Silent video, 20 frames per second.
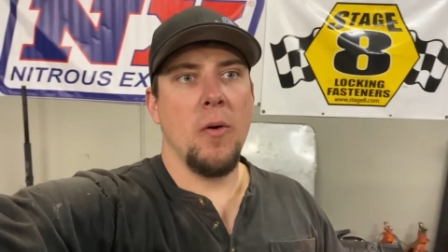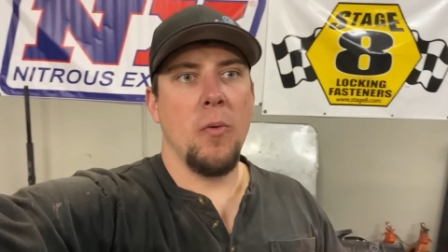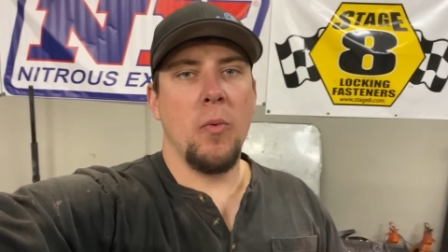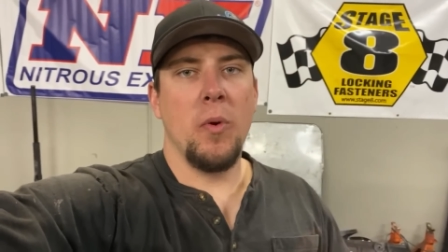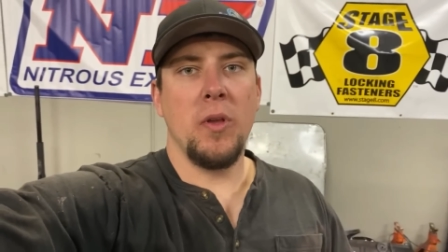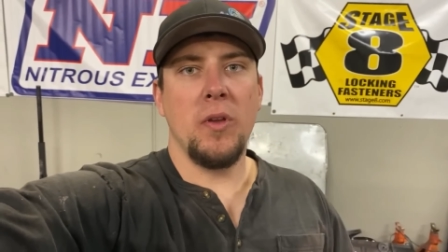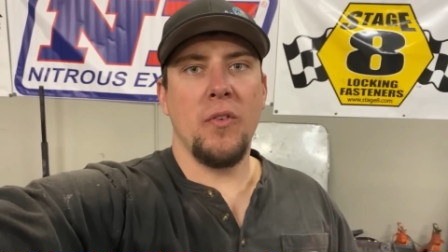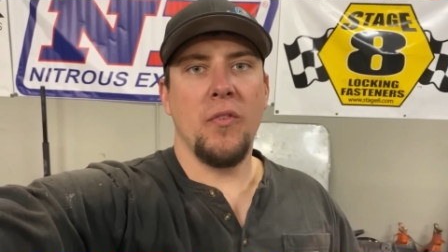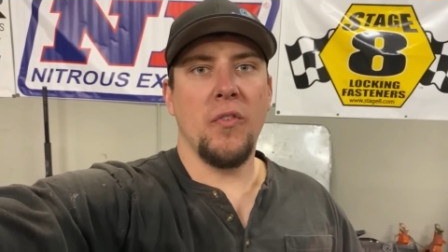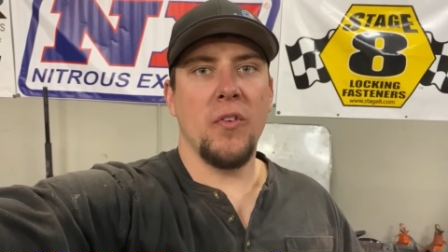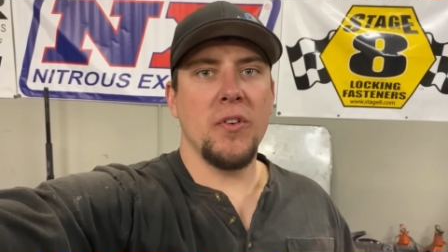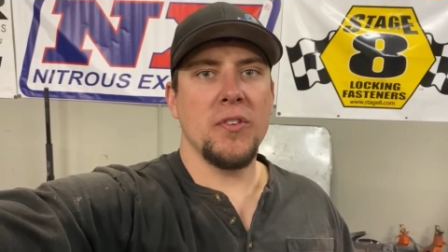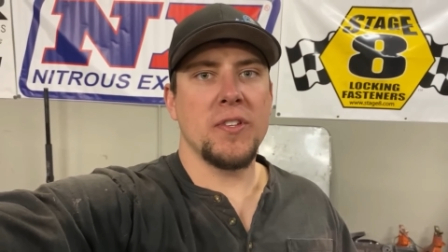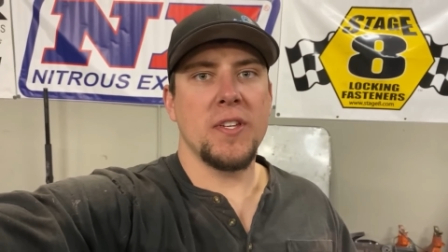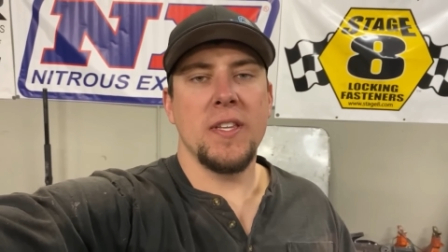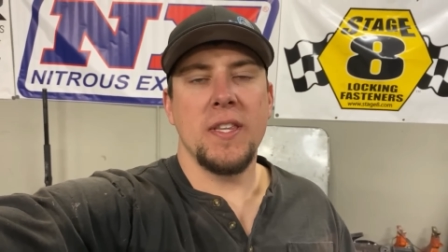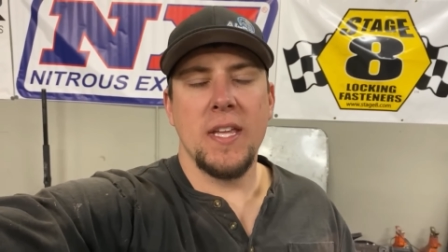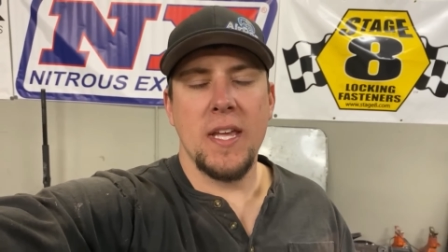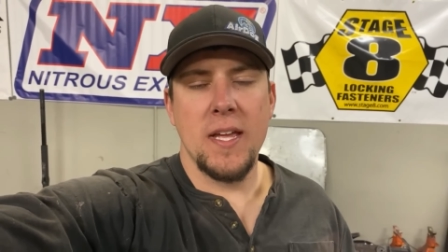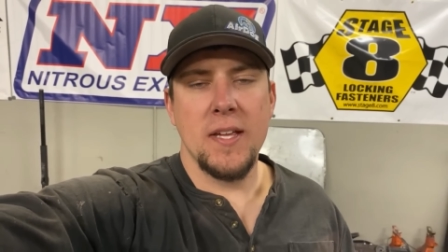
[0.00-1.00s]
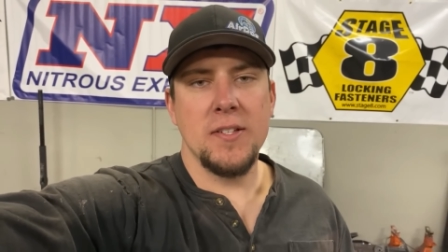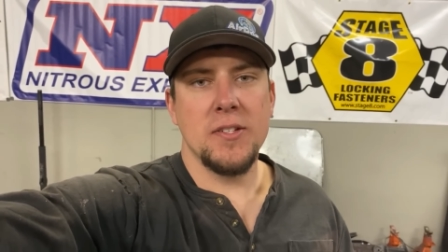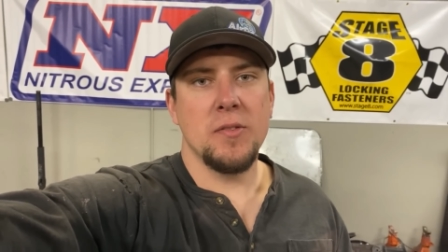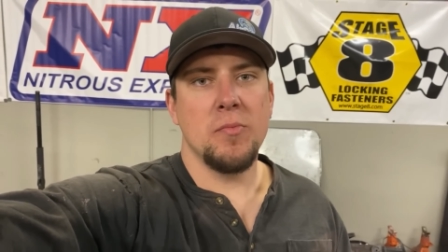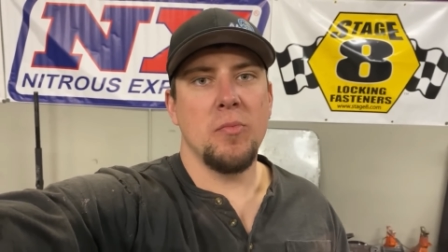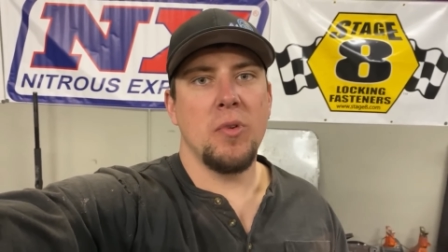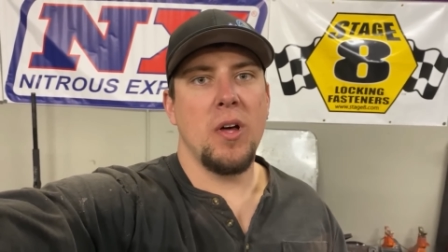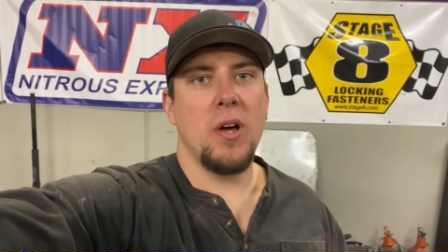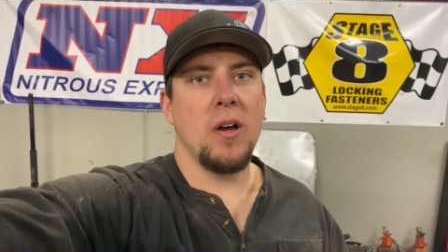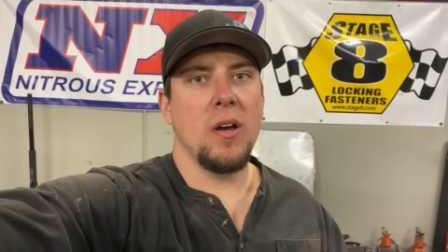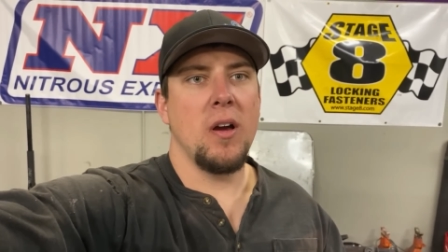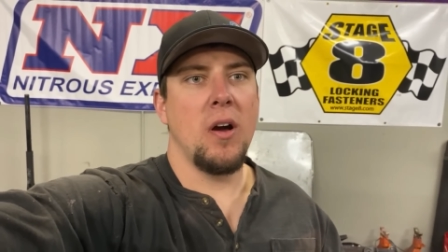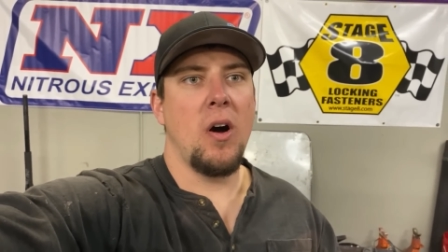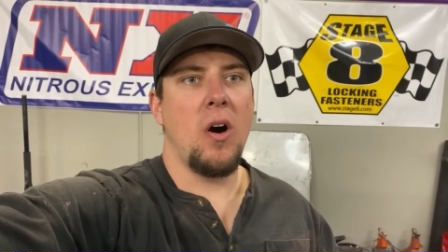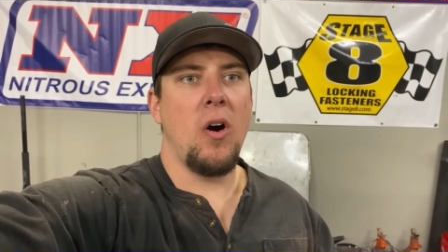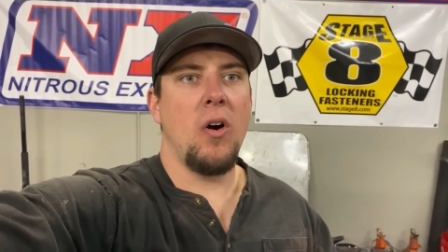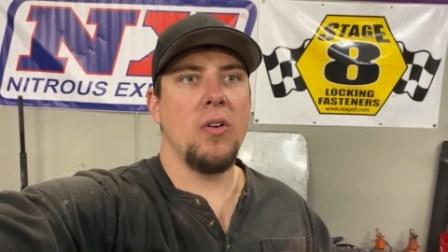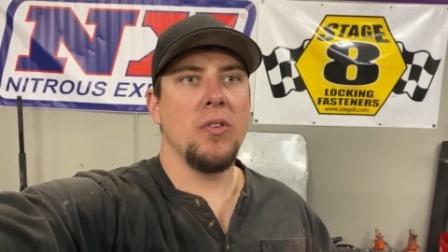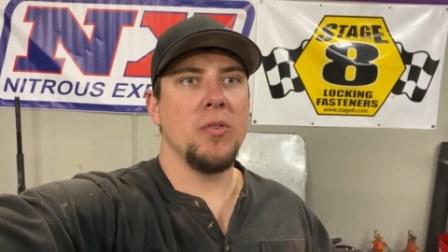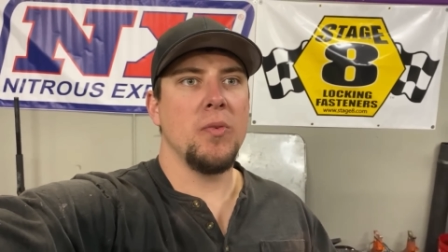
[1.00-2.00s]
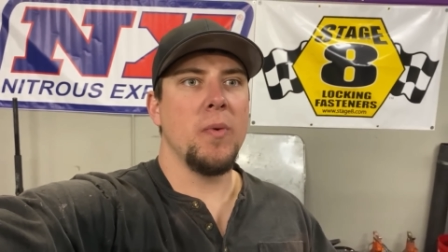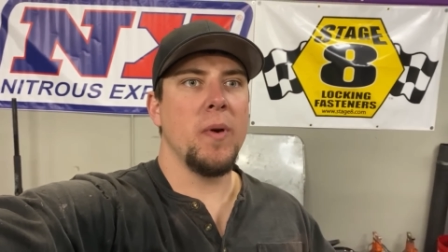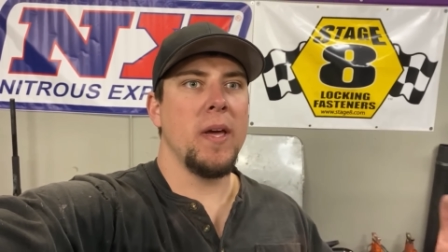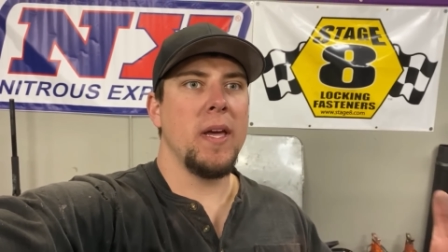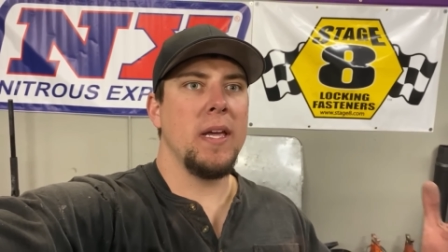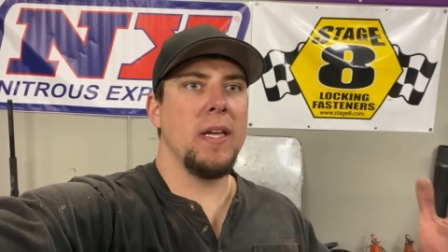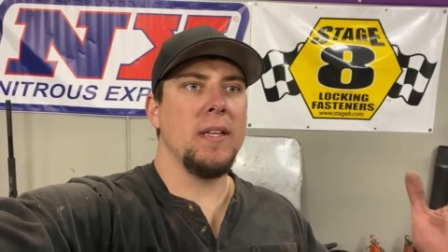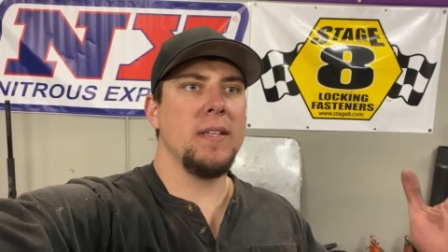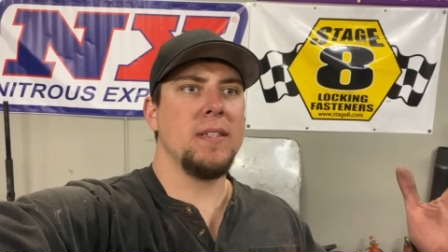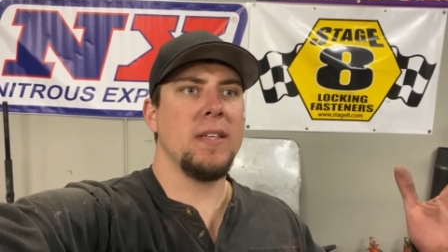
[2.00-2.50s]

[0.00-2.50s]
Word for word: when you first get the engine block all the way